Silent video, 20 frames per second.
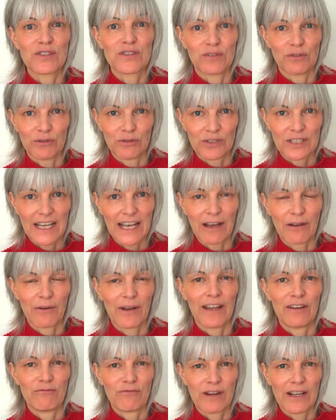sort
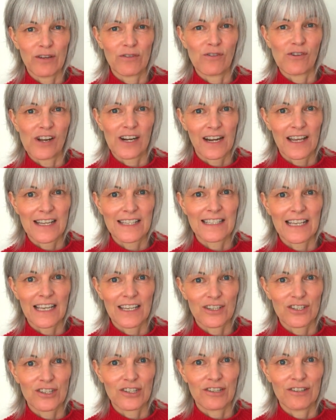out and
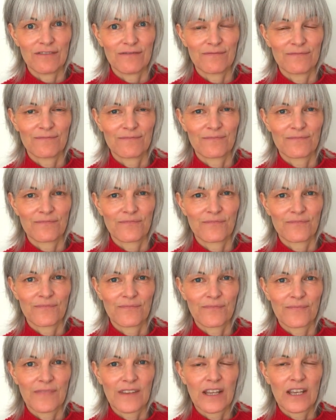reorganisation.
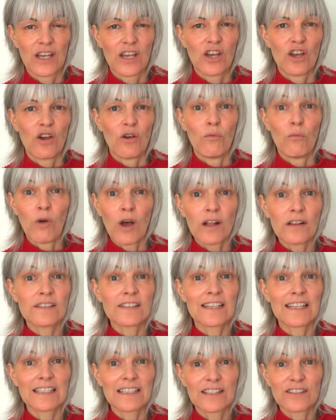
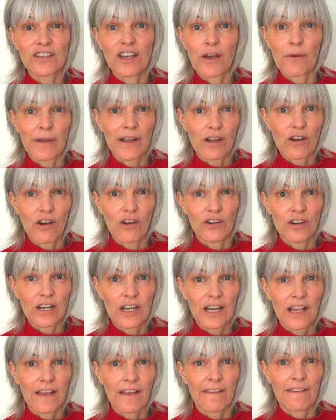Whilst this is going on,
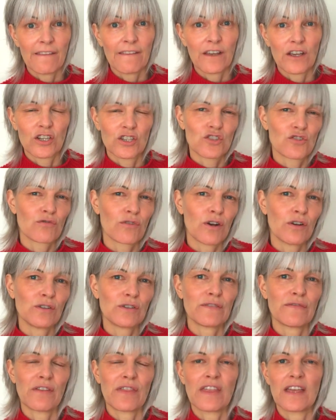the
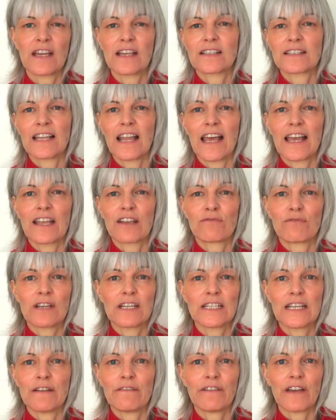controls for things like
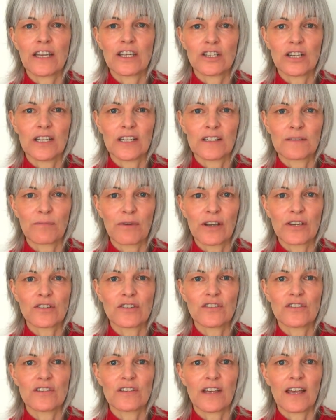reading facial
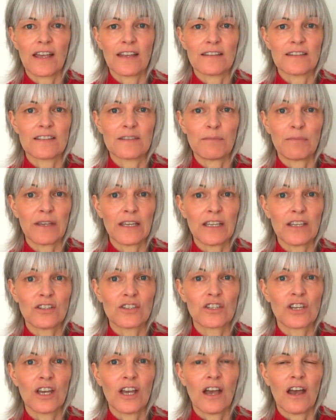expressions and
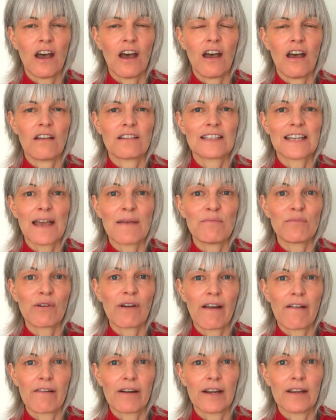speech are
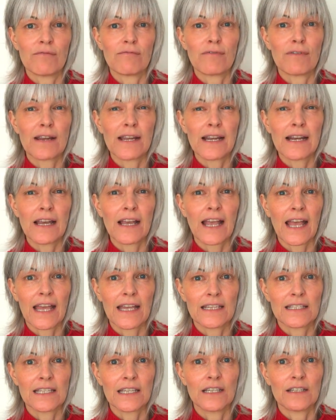temporarily
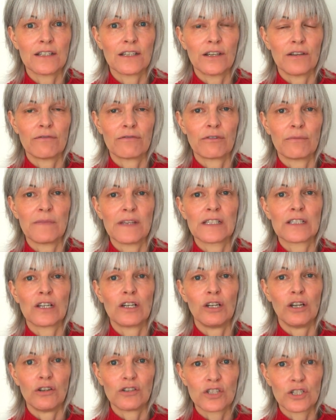relocated from this
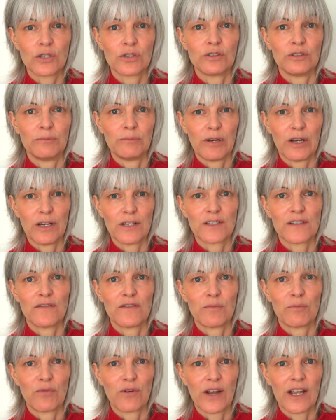logical part of
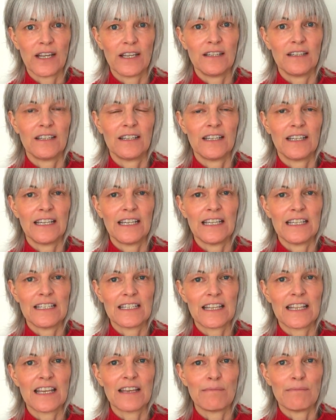the brain
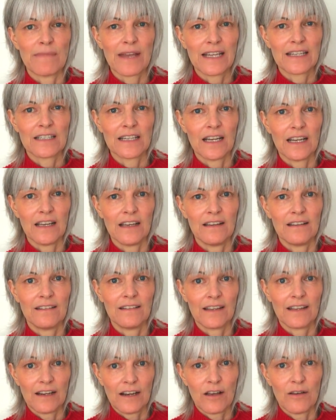into the
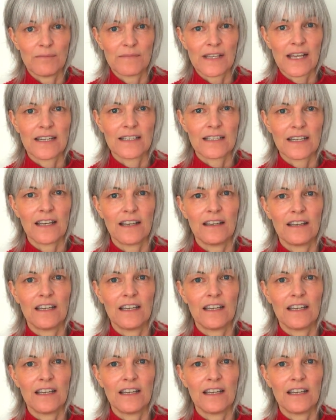amygdala, the alarm centre,